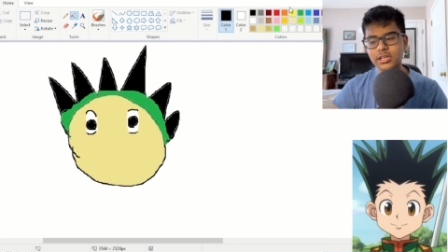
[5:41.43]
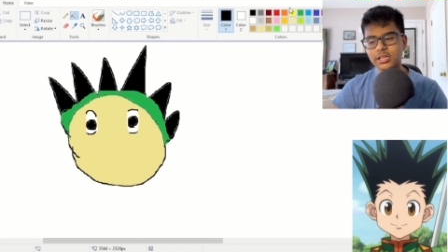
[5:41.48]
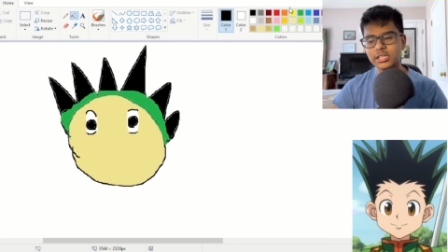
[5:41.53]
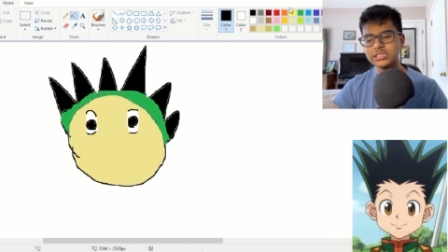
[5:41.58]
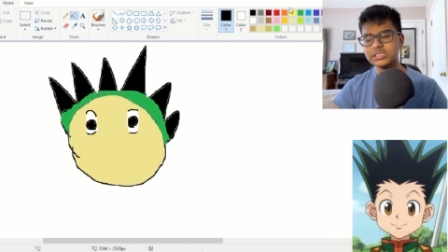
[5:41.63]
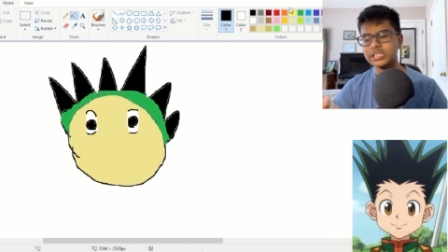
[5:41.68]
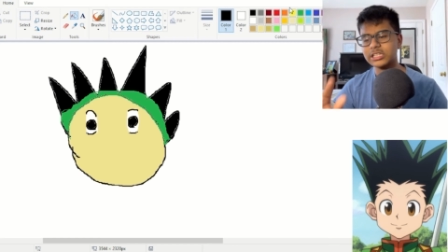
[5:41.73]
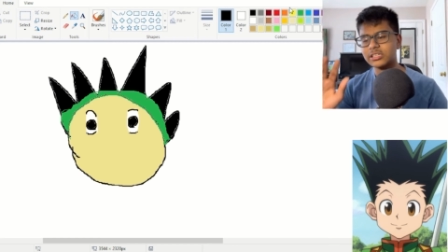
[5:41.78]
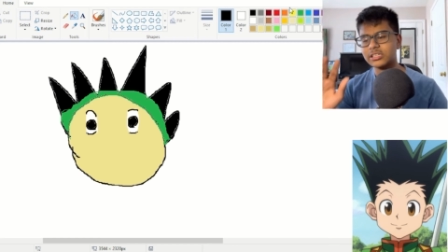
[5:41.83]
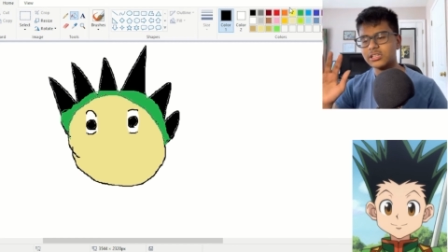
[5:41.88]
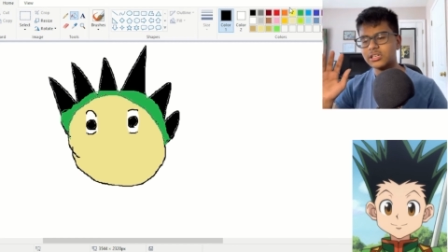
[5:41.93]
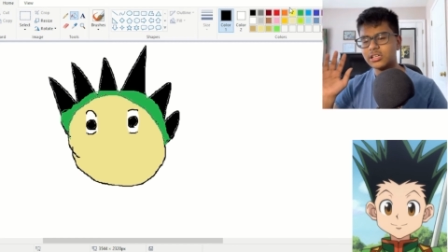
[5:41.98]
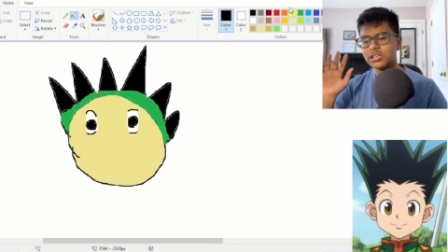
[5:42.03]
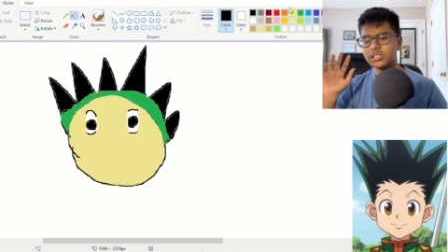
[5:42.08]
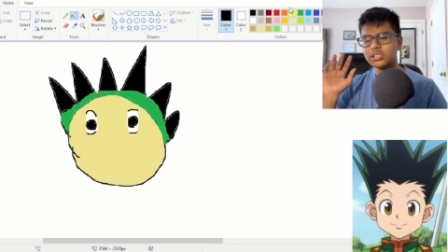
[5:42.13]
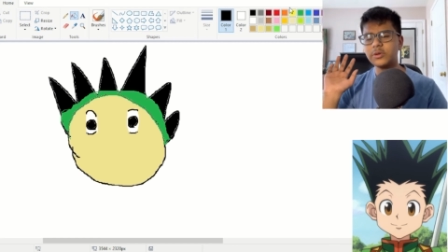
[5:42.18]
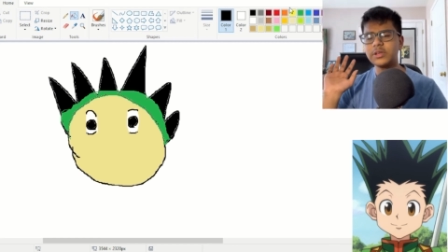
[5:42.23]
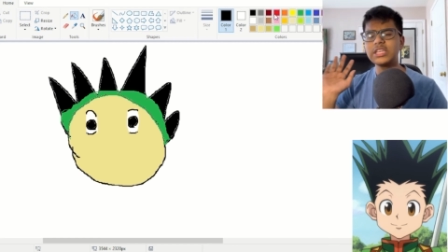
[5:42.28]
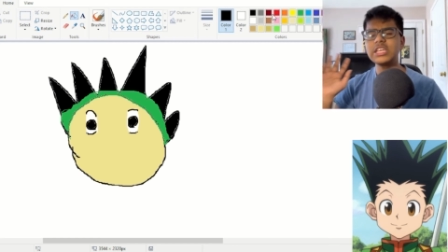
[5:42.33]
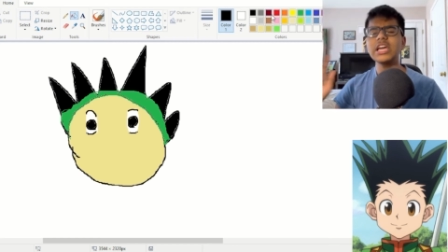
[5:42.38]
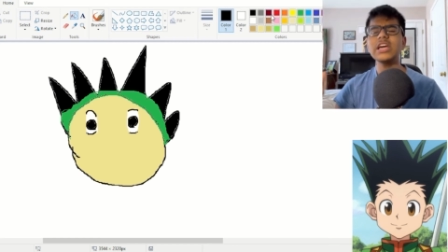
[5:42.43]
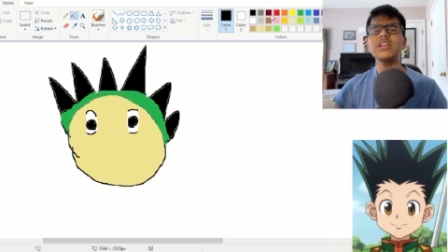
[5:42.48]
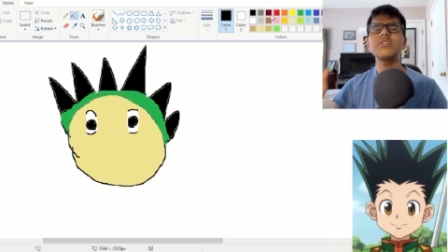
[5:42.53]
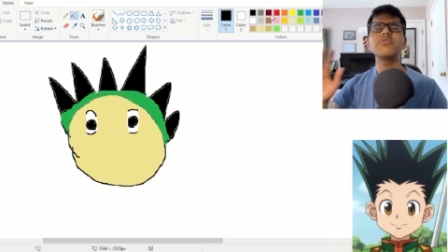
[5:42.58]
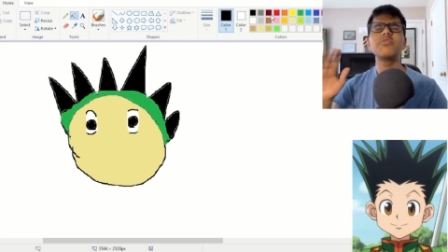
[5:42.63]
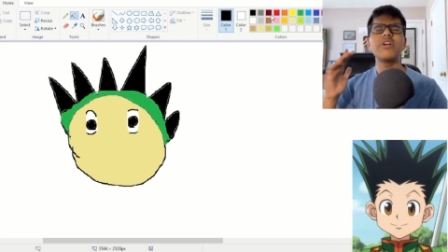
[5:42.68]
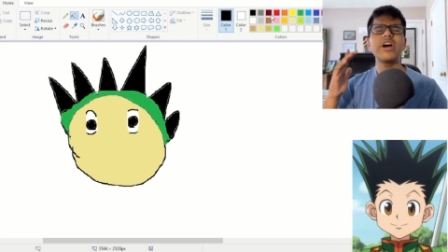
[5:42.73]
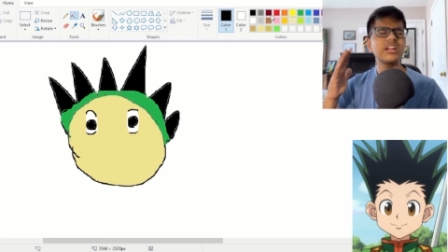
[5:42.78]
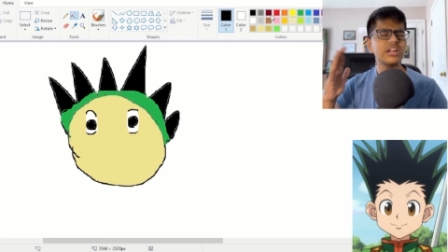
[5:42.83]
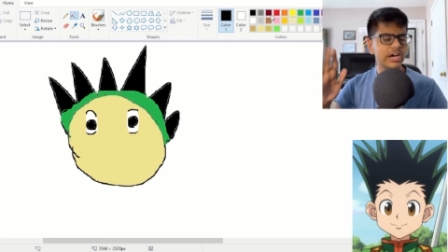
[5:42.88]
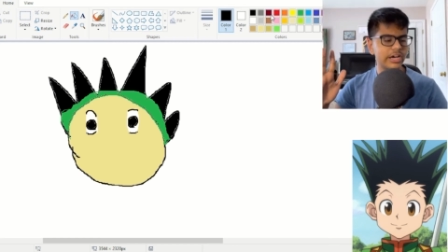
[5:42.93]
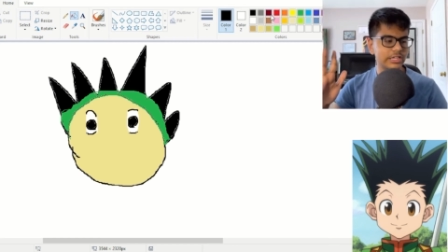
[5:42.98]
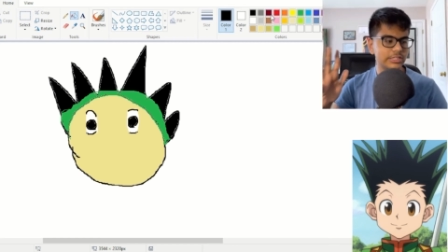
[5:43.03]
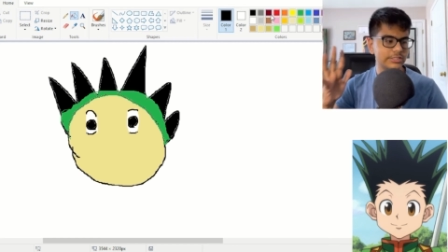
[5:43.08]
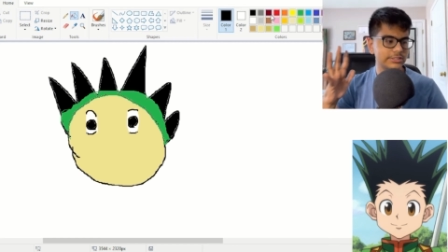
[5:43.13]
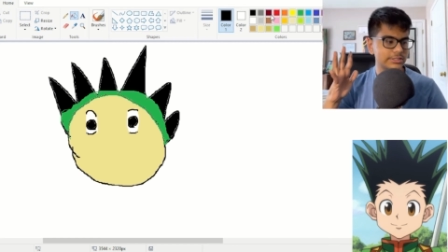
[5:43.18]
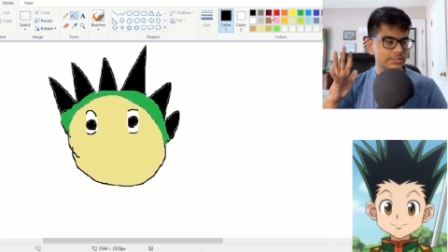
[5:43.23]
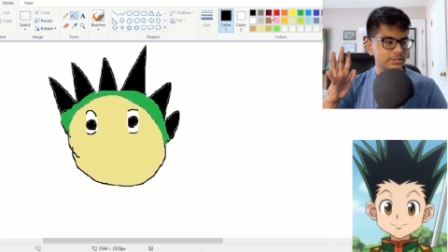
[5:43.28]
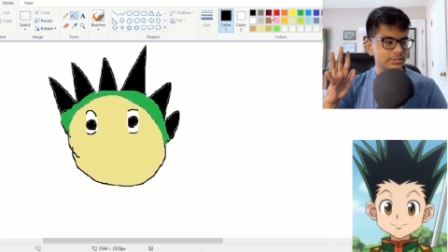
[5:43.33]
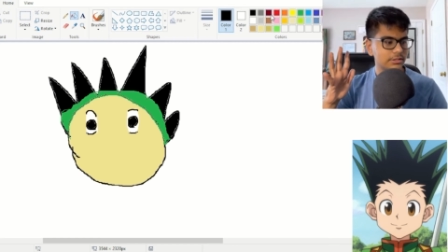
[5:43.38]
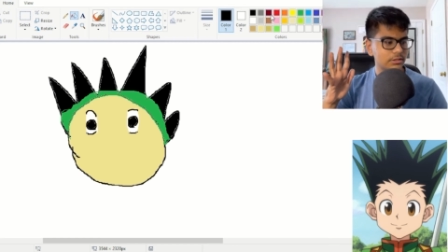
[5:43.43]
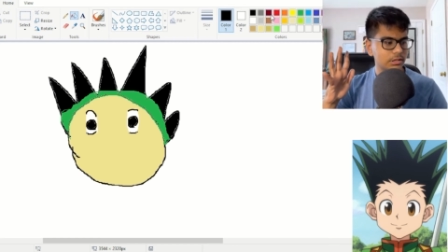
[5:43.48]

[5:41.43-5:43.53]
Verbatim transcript: Cause like no, he had red eyes,